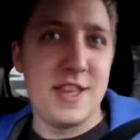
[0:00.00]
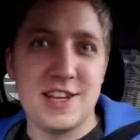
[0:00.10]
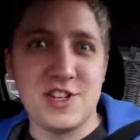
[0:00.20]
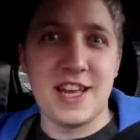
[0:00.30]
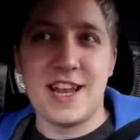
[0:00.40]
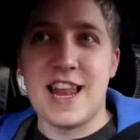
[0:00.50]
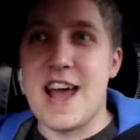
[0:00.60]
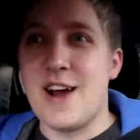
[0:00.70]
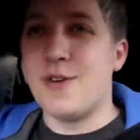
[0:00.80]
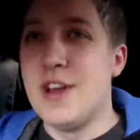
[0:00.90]
they actually
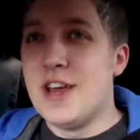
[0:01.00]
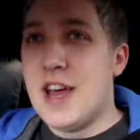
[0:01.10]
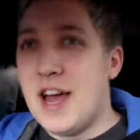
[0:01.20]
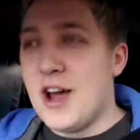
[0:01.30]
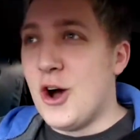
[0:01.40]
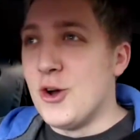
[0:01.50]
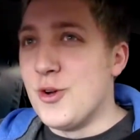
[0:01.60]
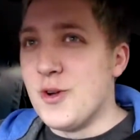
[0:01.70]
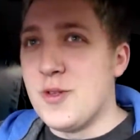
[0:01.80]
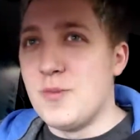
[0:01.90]
allow on
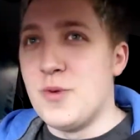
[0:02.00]
all of the